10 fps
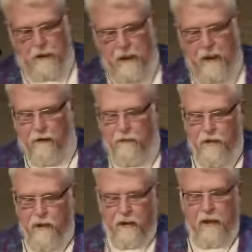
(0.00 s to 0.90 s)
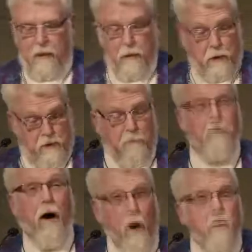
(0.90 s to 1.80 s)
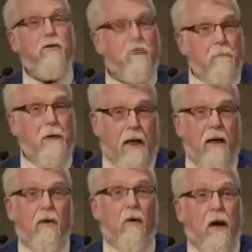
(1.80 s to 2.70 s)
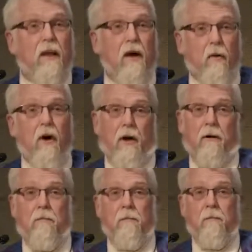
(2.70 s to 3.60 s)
believe that things were supposed to be the way they were.